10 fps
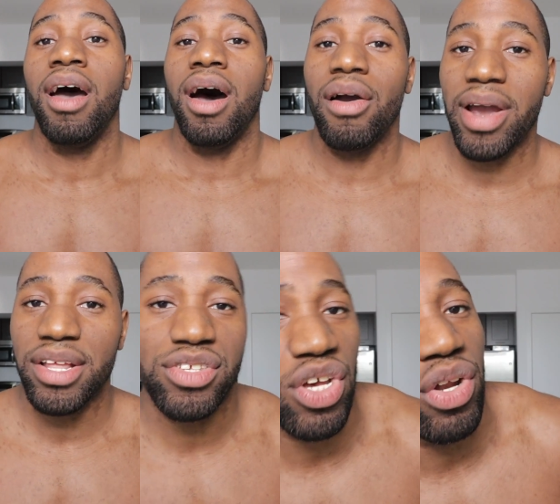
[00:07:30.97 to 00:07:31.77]
All
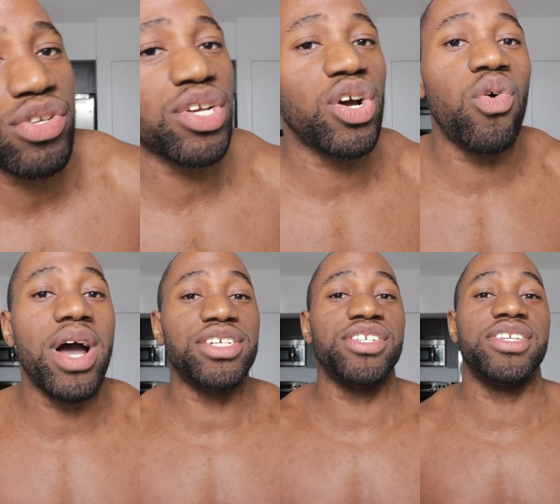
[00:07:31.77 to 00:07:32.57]
right, so those are the
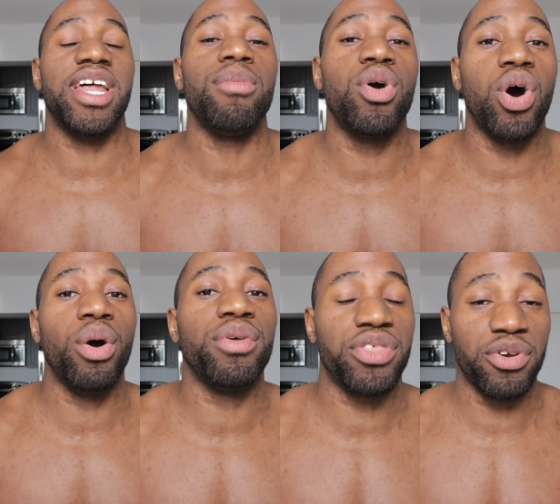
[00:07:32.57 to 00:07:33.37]
questions that I'm
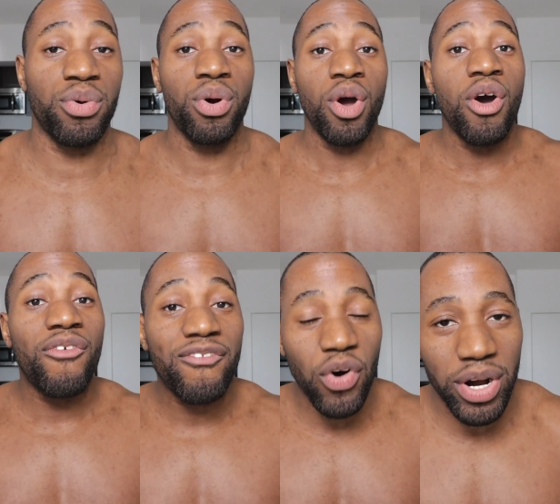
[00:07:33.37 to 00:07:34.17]
going through
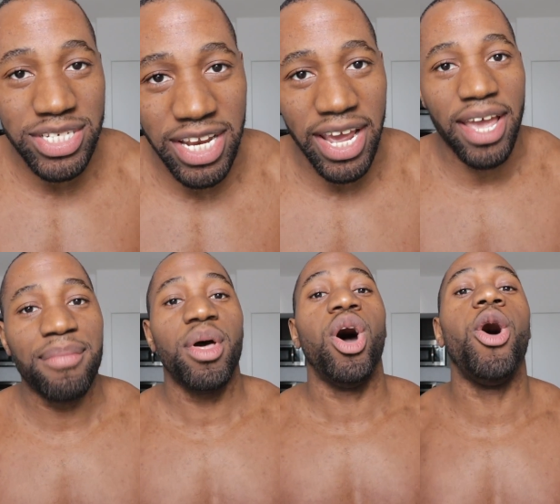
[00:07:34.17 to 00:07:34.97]
for
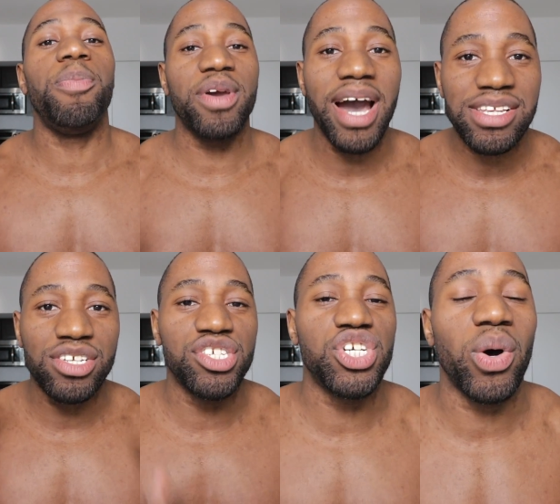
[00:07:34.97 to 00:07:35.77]
today. Hope you guys
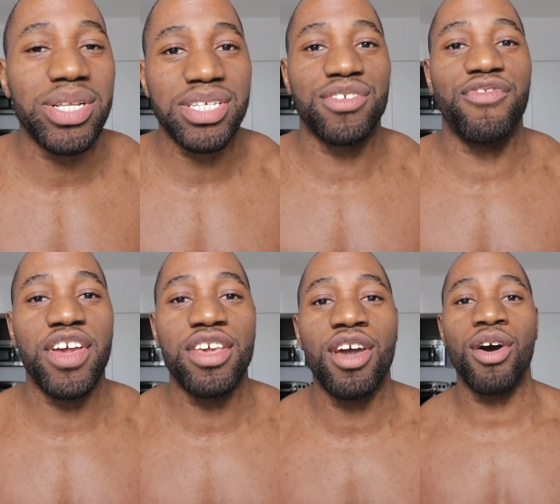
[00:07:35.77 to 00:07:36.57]
enjoyed this
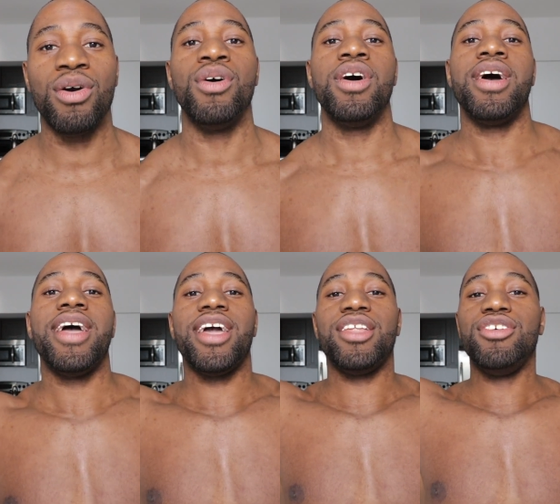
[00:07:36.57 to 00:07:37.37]
video.
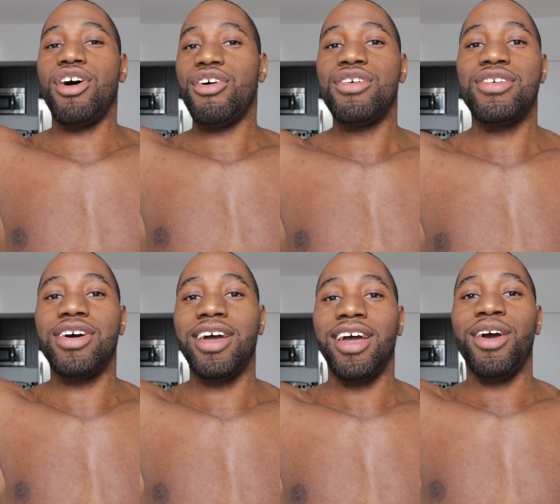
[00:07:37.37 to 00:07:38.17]
And you know,
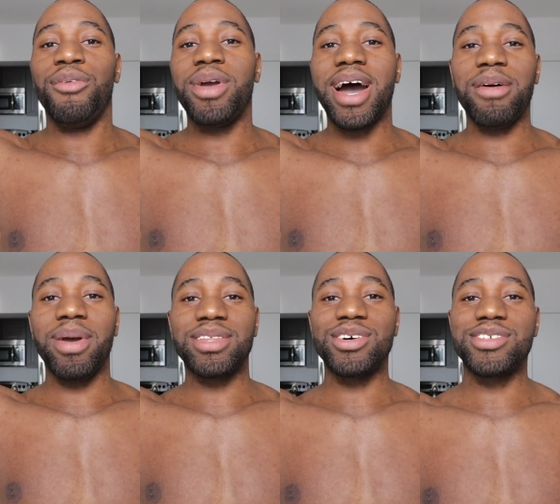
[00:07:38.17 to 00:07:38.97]
we gotta
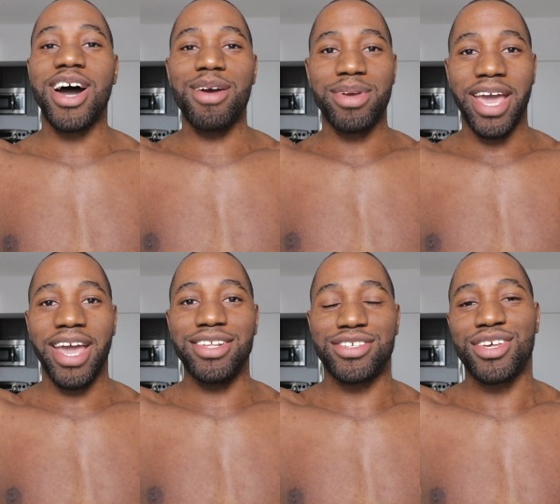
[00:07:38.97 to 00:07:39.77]
make those arm
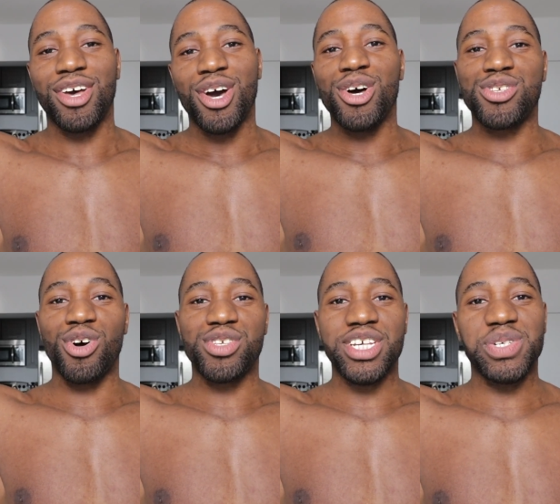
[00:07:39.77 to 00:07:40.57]
gains.
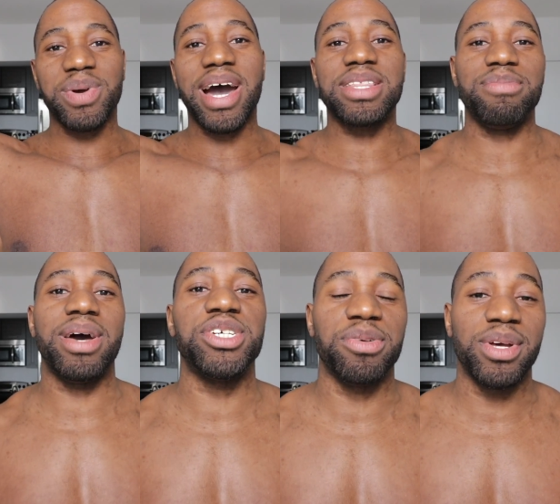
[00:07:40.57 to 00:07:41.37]
So since we got the
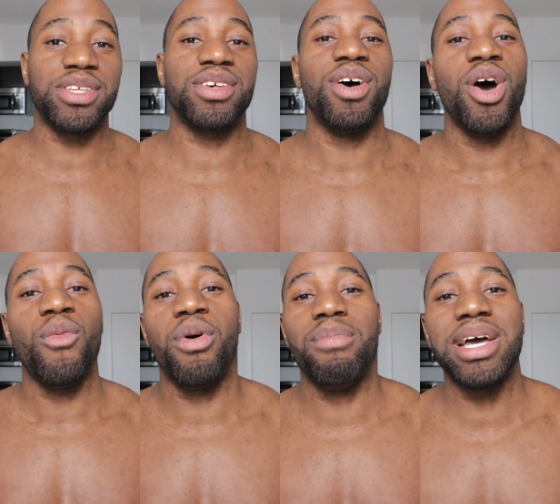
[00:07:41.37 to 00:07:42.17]
measurements,
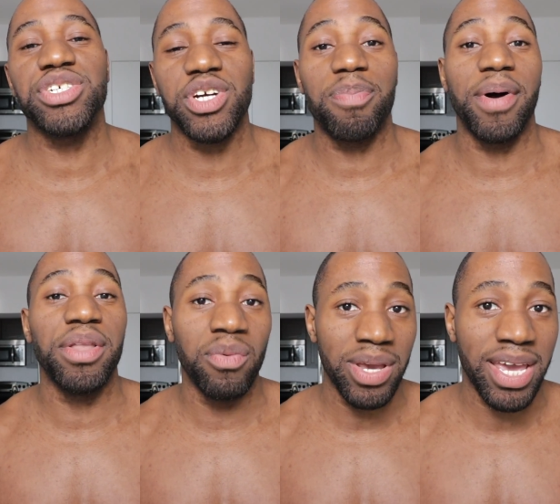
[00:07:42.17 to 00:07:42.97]
we'll measure up on
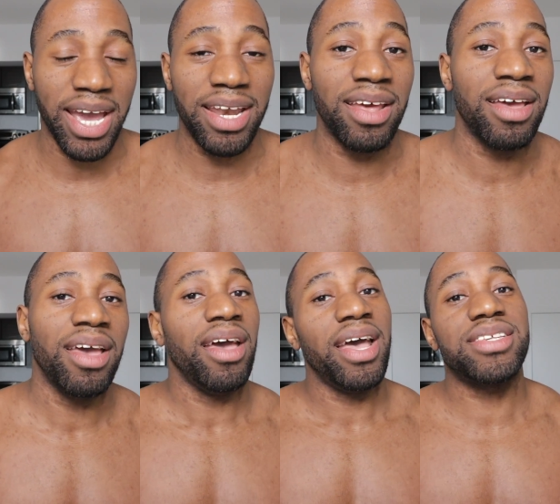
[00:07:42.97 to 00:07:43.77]
the weekend
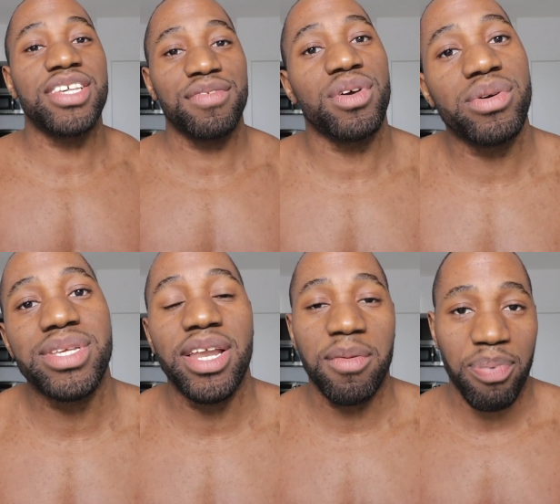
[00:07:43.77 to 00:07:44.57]
and see if there was
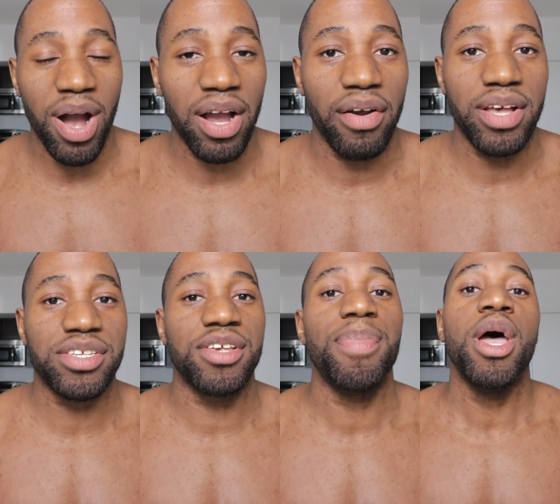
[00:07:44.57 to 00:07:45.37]
any progress.